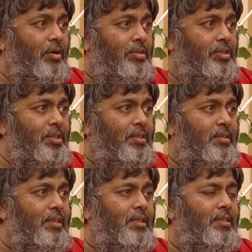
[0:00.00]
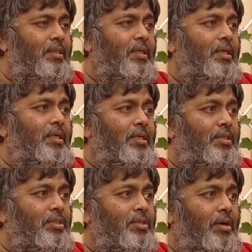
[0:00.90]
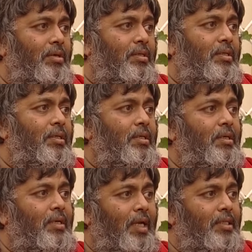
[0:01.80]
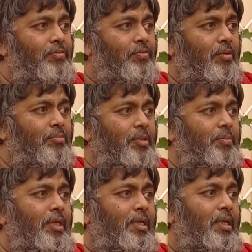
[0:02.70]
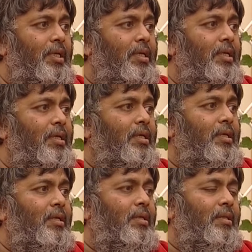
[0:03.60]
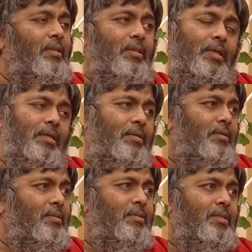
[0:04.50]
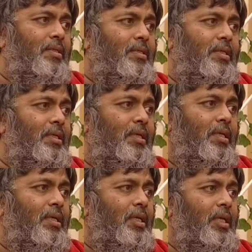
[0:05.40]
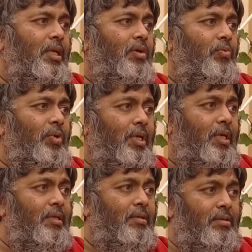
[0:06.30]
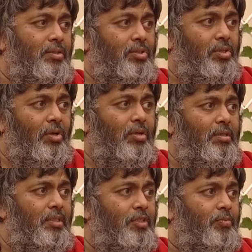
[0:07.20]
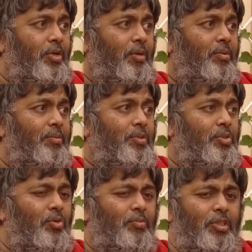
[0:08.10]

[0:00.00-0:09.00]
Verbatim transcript: consciousness is taught right from the beginning, then certainly we can solve this problem. So